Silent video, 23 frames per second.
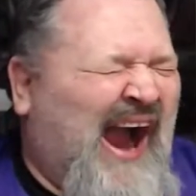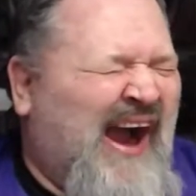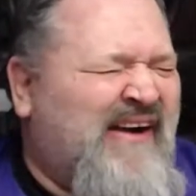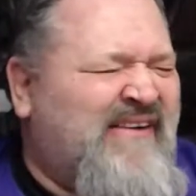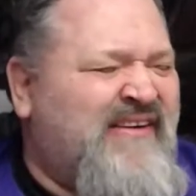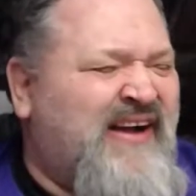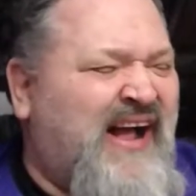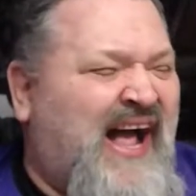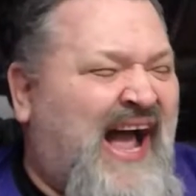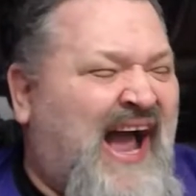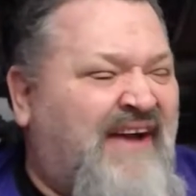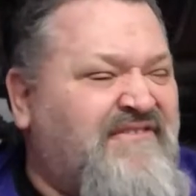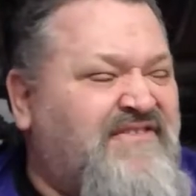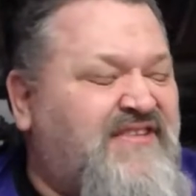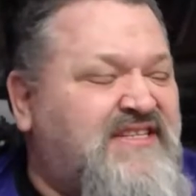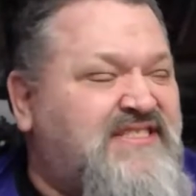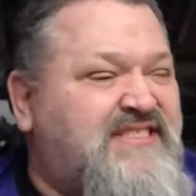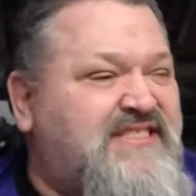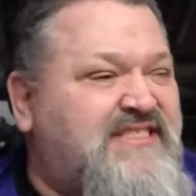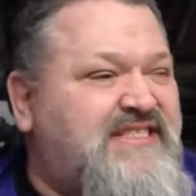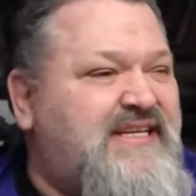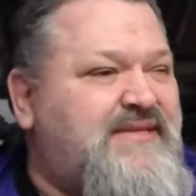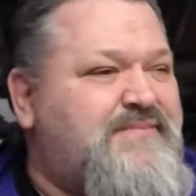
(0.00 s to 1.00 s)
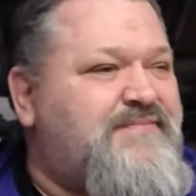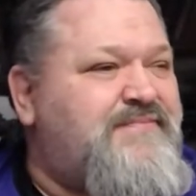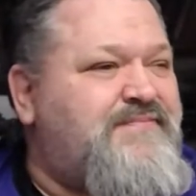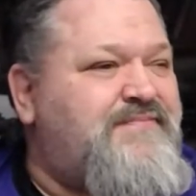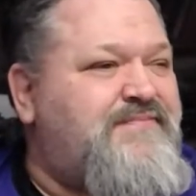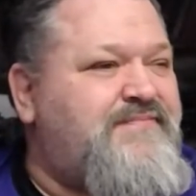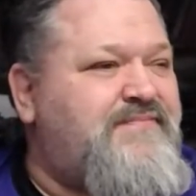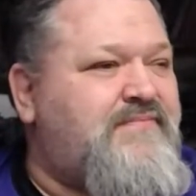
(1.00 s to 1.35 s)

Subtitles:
We'll have to see.